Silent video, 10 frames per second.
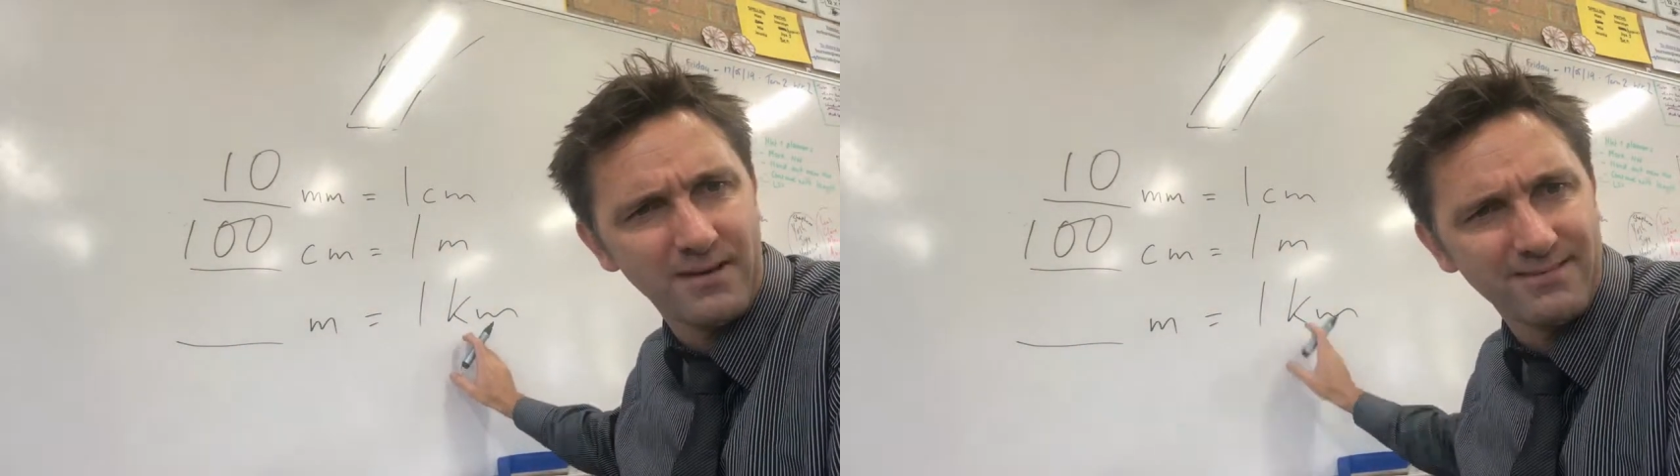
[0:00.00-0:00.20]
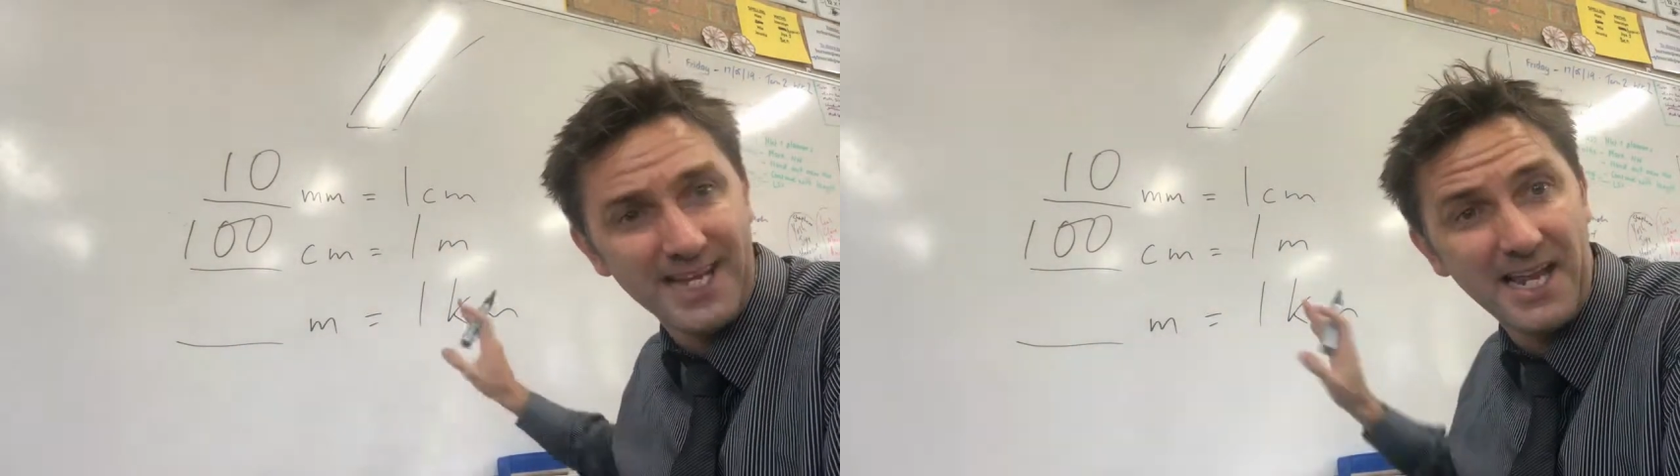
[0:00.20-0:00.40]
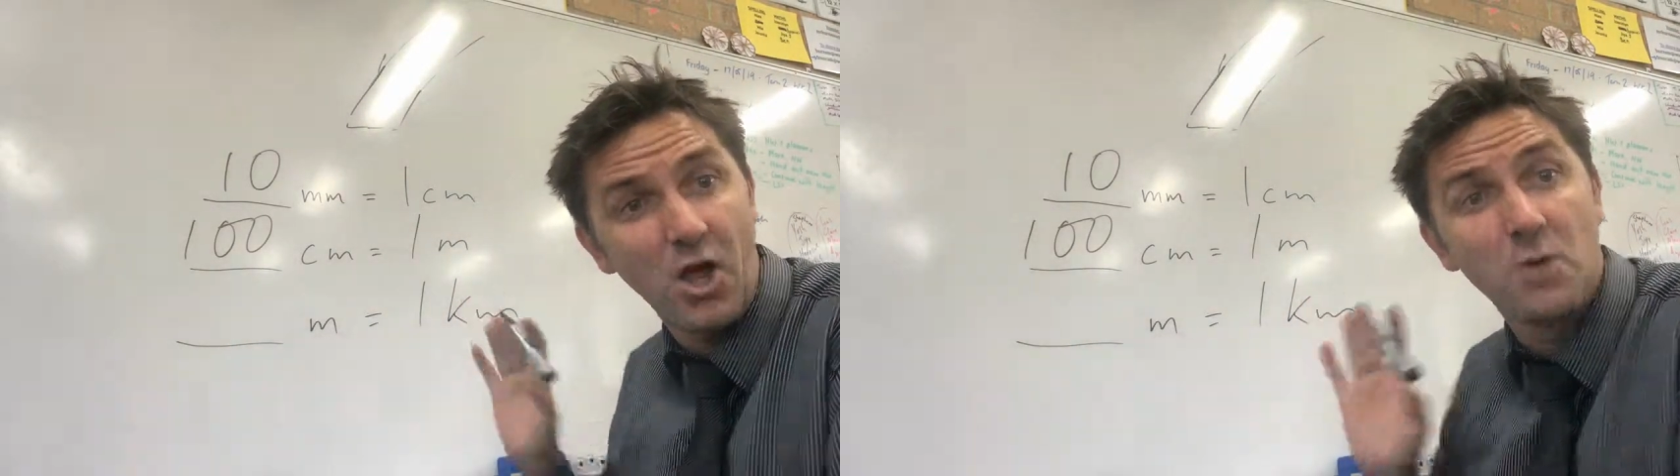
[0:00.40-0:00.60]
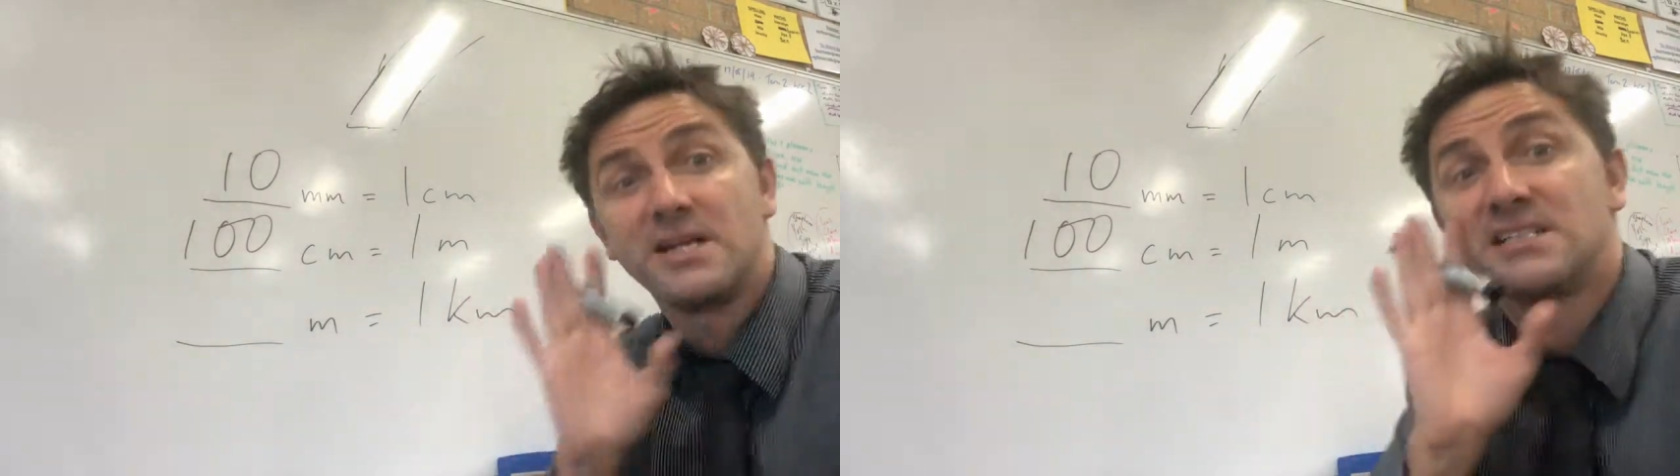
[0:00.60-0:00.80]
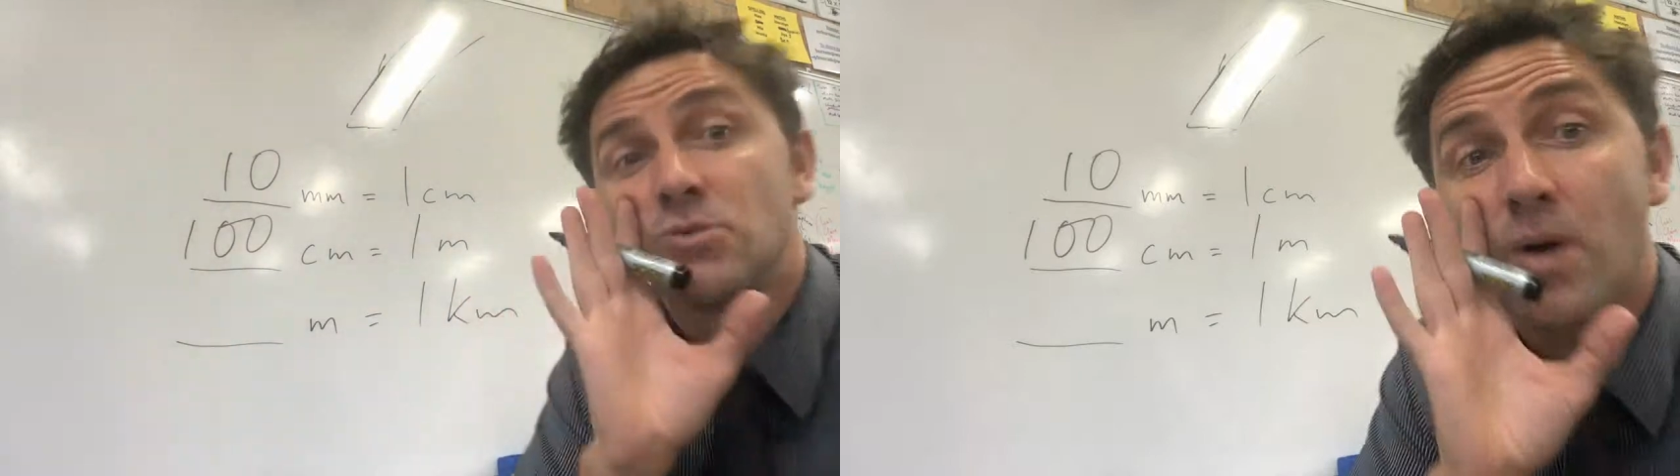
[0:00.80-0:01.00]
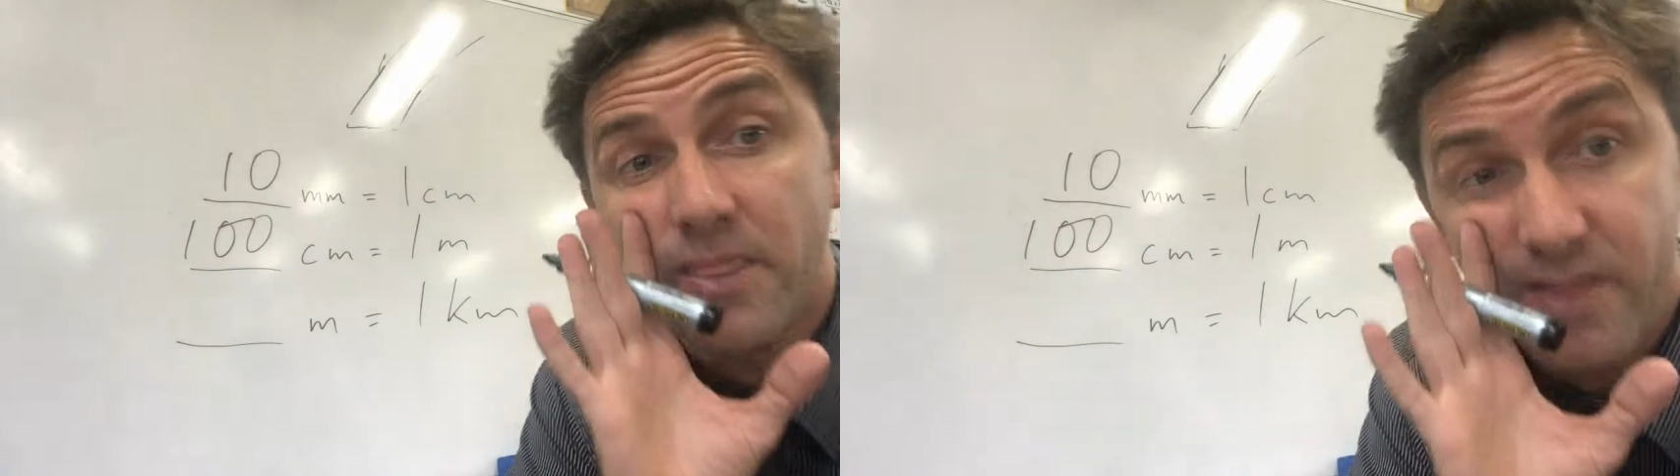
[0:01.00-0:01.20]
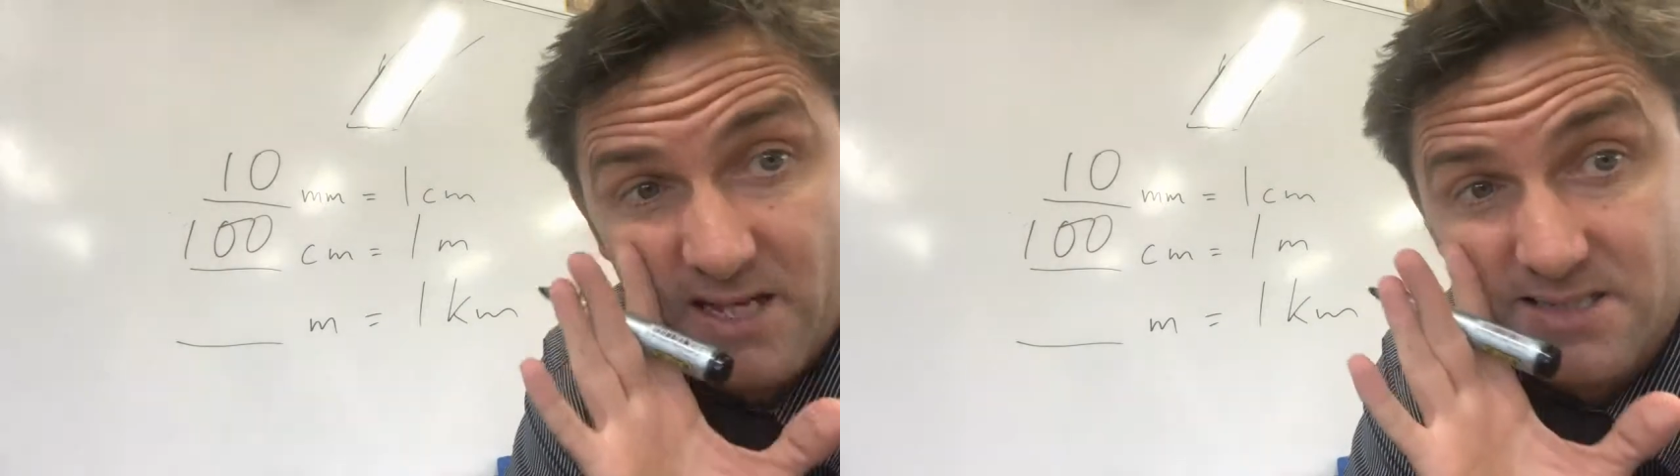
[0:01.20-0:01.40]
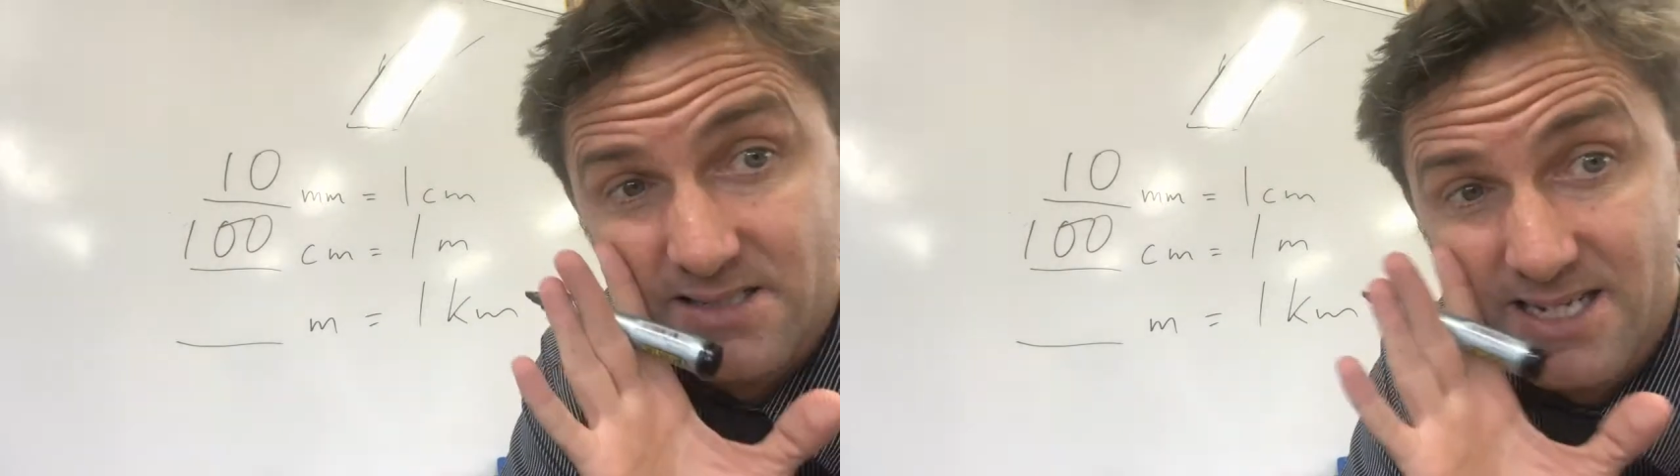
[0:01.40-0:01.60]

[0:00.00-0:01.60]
And kilo means 1,000.